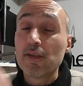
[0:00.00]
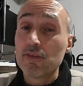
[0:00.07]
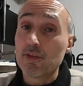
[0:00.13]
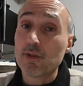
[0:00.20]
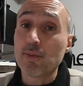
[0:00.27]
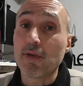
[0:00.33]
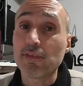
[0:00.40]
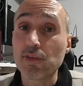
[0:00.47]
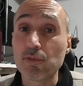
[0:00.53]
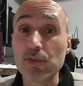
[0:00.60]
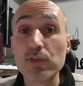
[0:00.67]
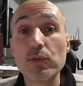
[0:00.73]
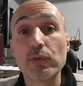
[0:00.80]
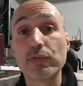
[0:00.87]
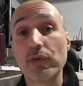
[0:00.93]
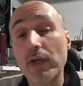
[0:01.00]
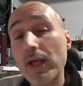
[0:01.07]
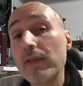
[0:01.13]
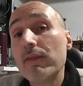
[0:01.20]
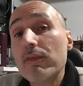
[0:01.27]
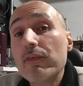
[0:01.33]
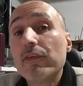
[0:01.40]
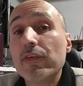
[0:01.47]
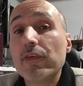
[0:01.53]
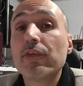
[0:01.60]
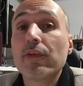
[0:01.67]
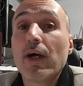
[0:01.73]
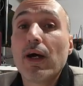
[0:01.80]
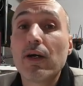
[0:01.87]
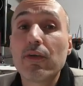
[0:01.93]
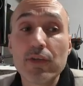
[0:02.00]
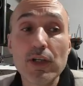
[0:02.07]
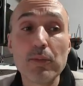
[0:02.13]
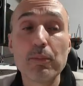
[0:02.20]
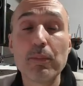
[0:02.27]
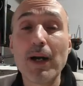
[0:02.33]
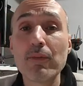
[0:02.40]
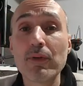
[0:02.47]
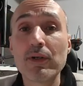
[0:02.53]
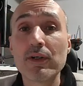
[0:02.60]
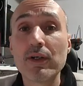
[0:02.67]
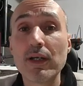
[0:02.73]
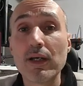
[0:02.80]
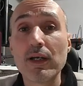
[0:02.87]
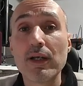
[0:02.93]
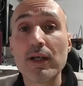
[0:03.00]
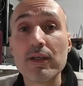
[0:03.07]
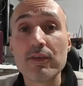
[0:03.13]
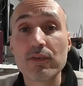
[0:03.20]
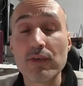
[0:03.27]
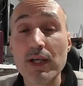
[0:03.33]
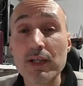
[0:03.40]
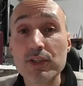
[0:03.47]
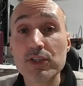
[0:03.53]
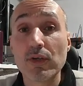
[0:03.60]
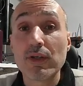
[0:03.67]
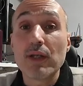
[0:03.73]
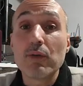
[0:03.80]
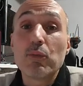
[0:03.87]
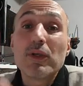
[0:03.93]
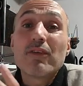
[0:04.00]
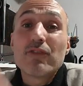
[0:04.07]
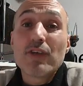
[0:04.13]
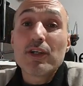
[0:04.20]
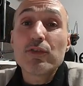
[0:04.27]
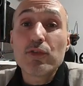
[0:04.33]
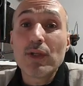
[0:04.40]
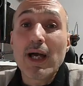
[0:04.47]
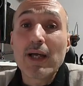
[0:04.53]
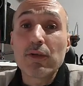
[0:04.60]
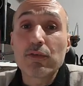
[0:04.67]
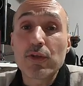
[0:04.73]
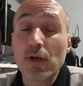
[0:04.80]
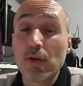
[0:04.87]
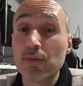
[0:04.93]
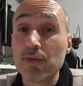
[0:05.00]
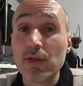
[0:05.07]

the request of the user. And this is a real power interaction with a very few lines of code.